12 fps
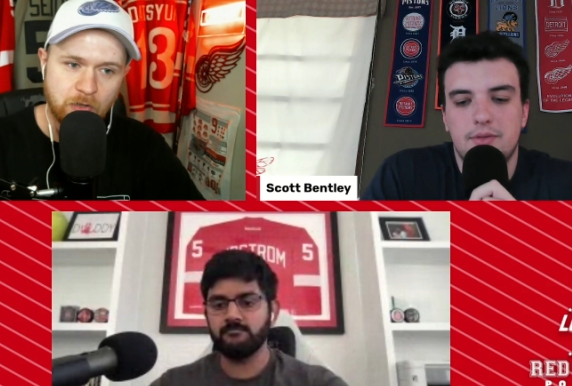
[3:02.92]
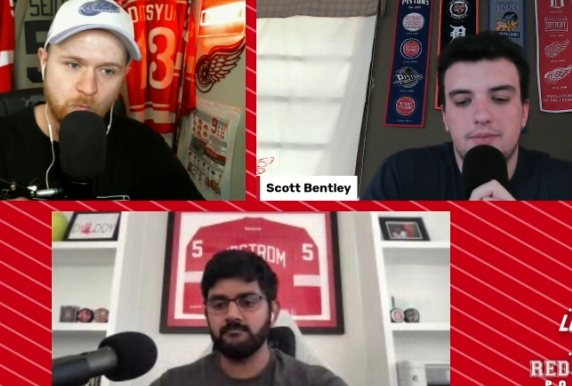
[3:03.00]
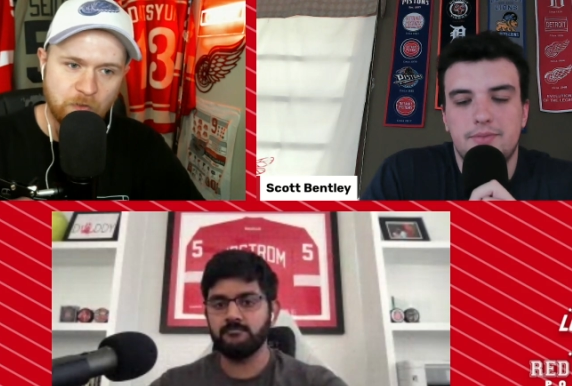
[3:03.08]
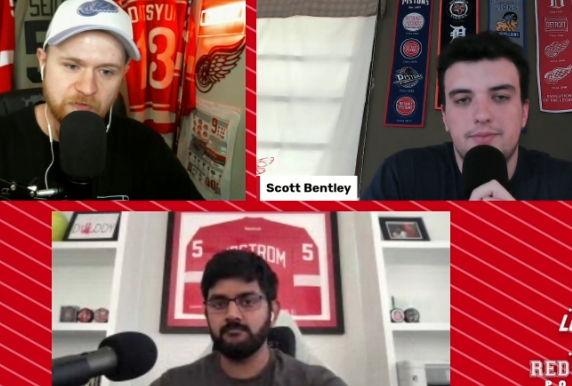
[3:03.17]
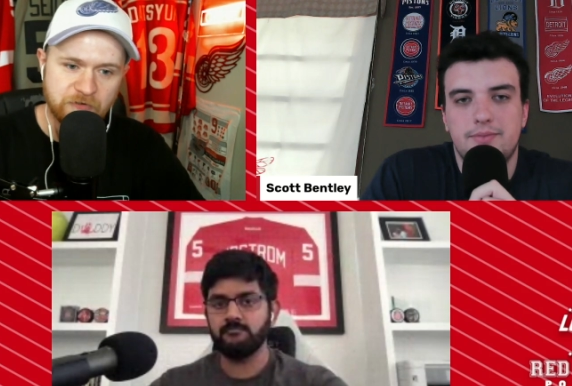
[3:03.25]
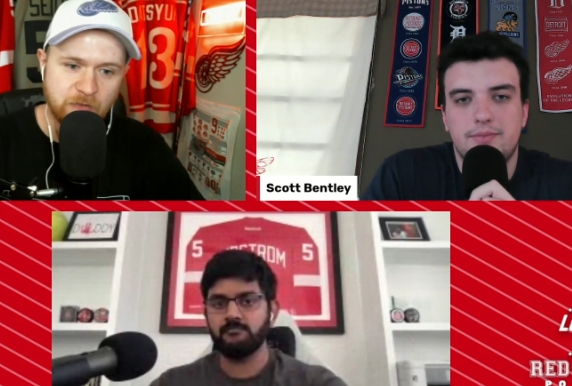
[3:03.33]

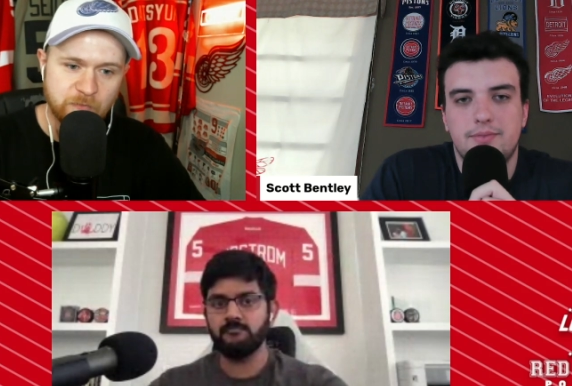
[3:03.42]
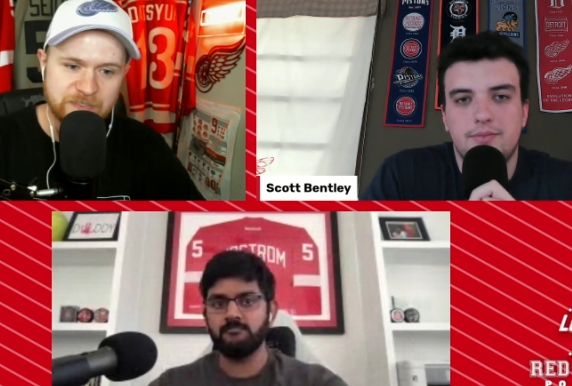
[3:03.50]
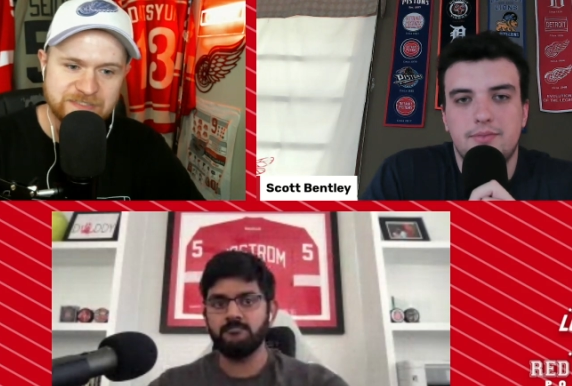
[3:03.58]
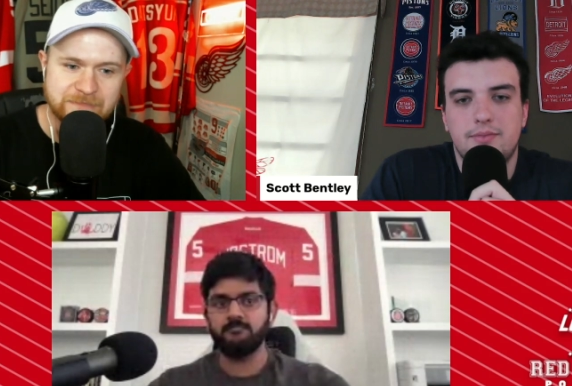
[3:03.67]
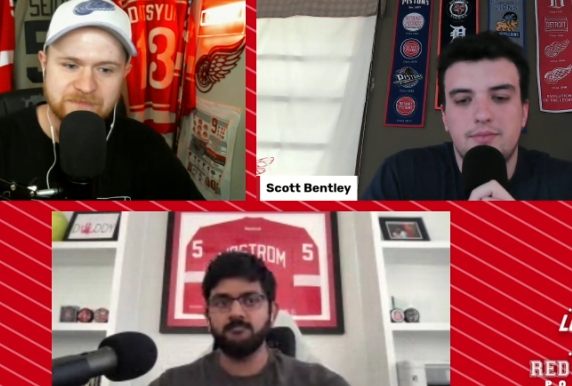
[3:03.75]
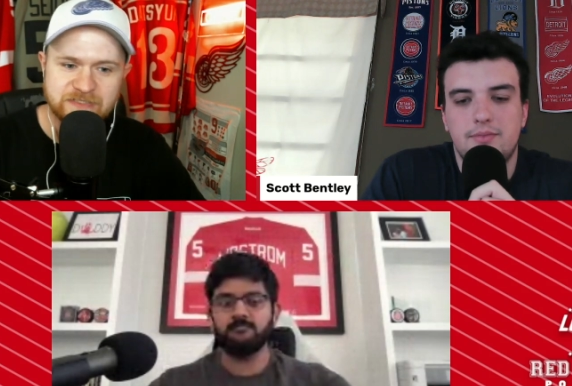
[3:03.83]
Speaker 1: whether or not we
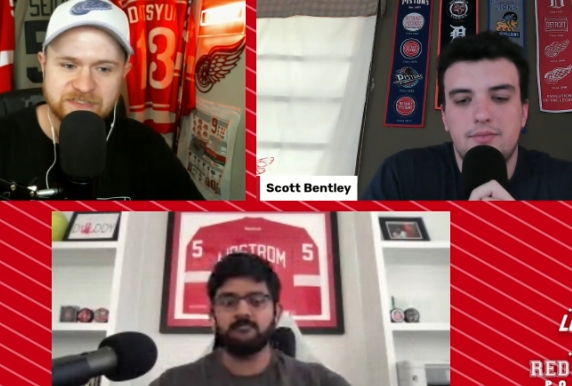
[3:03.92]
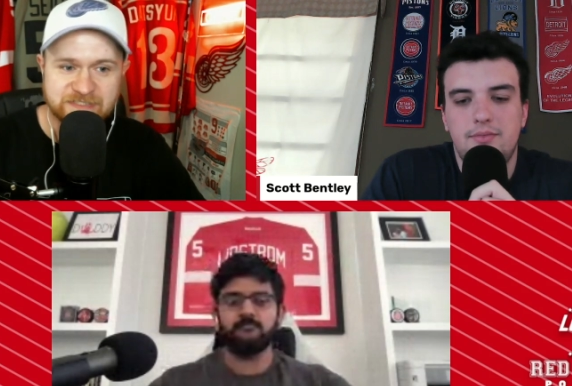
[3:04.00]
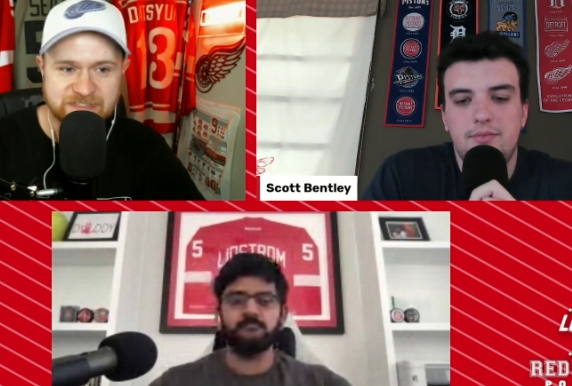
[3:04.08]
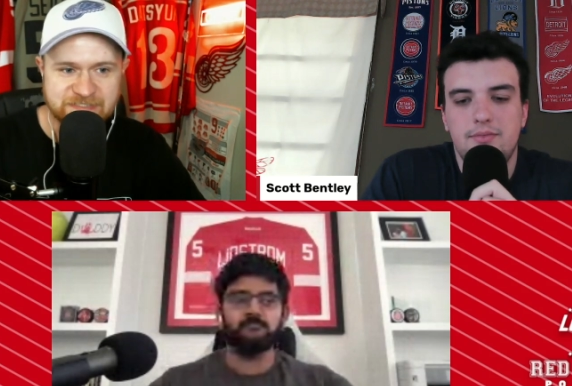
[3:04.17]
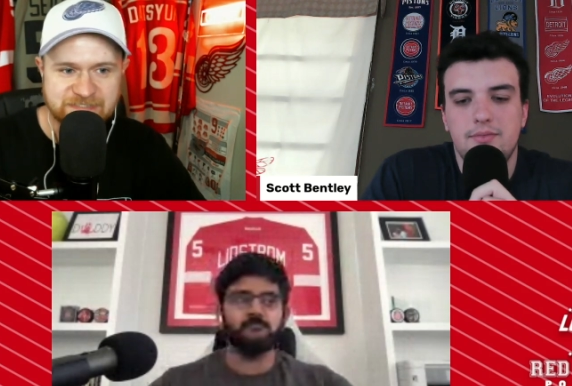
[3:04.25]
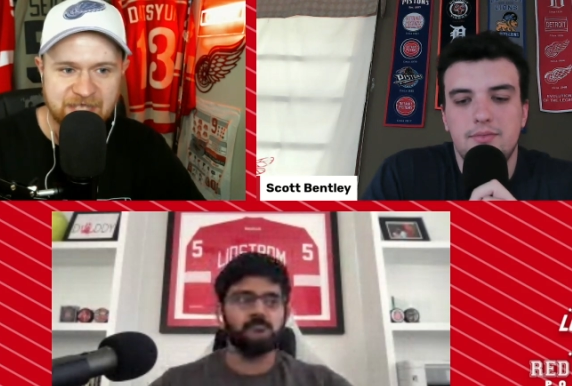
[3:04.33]
deemed it a
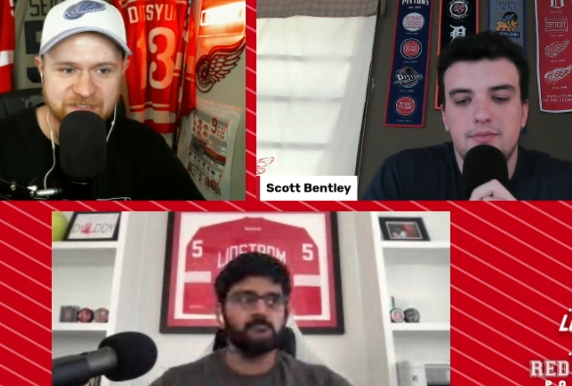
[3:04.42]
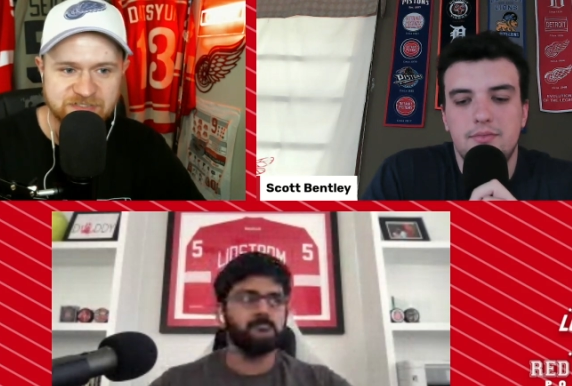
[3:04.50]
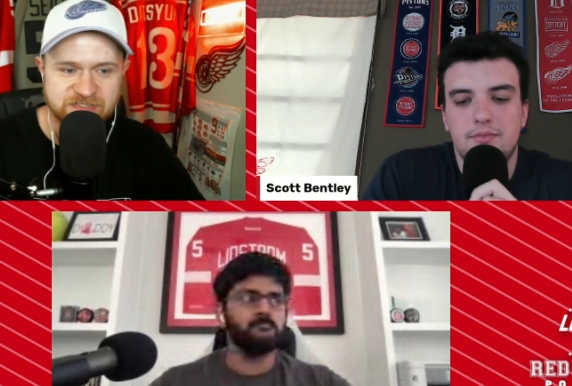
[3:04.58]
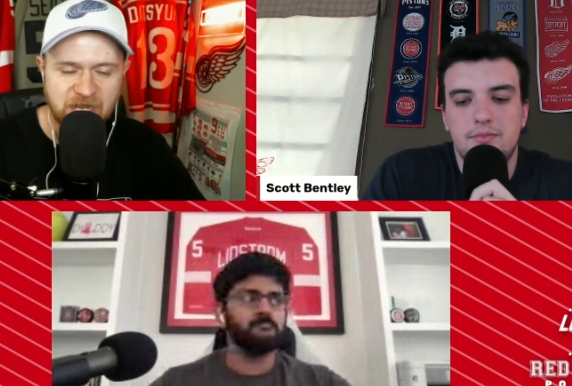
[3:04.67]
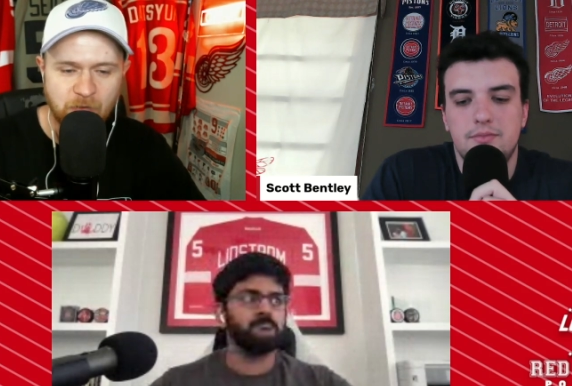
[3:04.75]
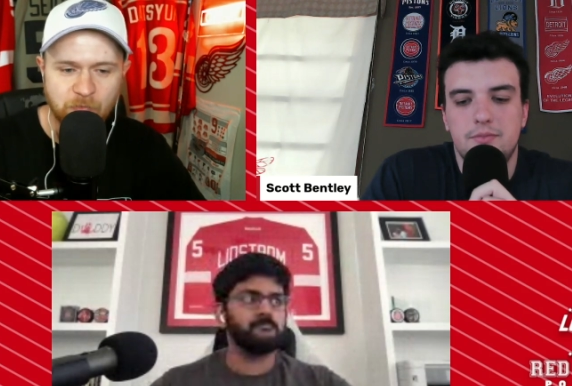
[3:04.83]

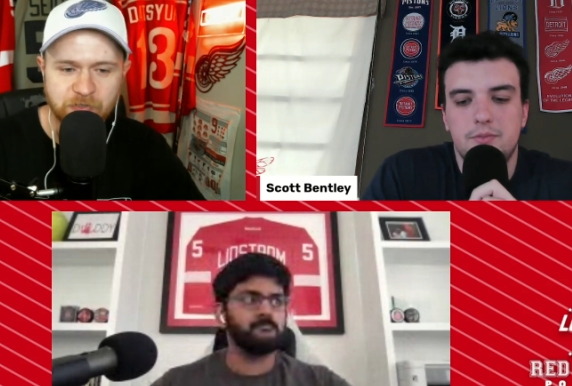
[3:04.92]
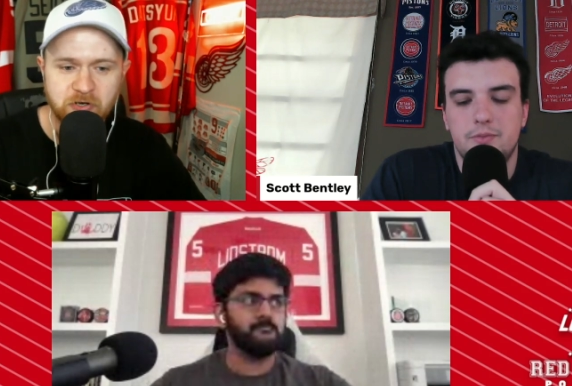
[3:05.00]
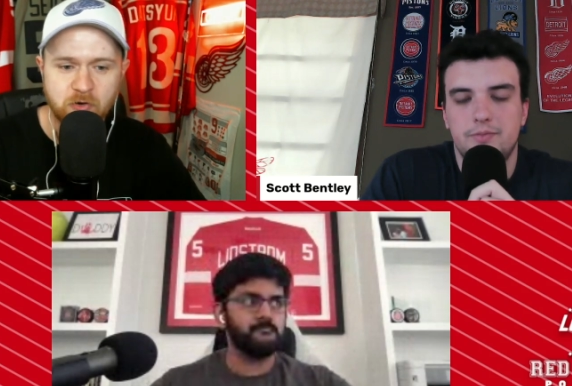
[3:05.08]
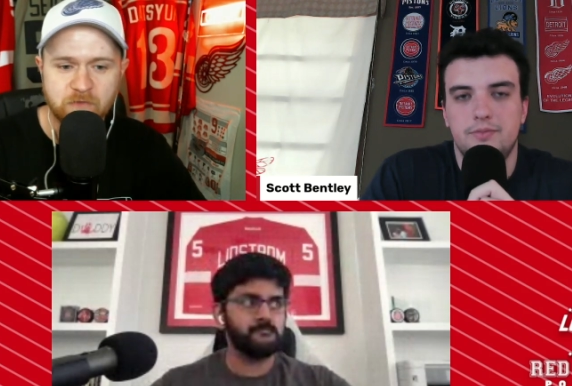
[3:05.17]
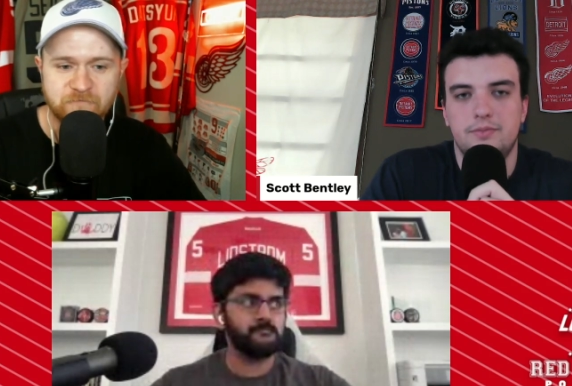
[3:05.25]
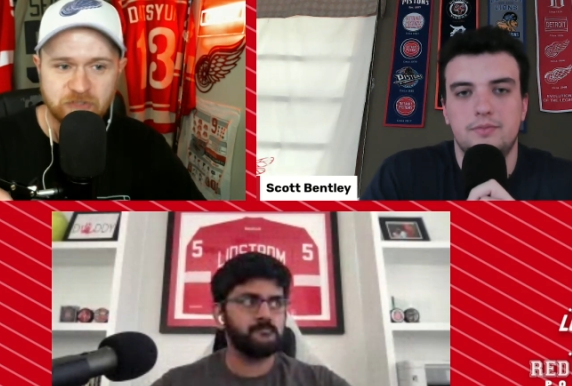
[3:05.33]
success. I want to
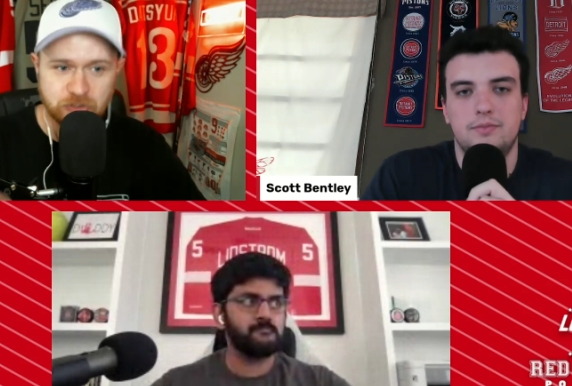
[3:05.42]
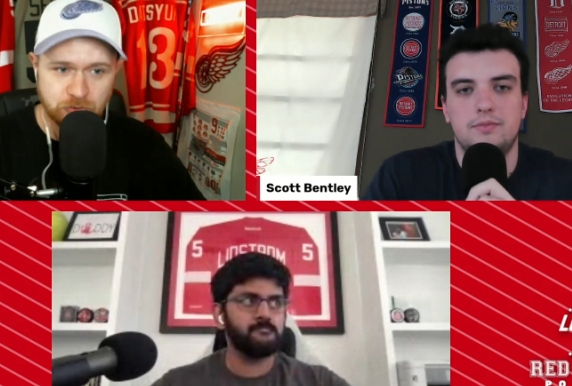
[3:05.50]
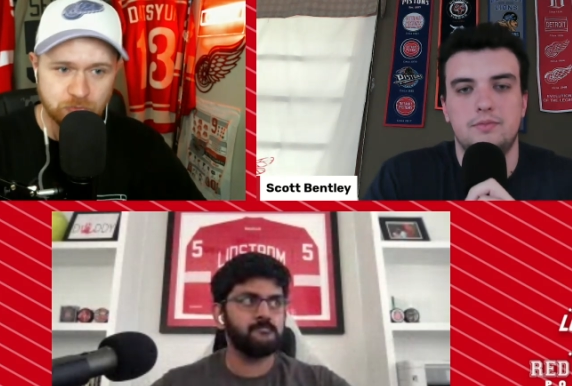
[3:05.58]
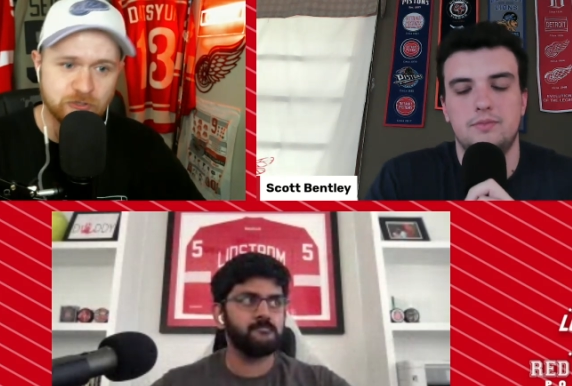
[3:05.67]
know if you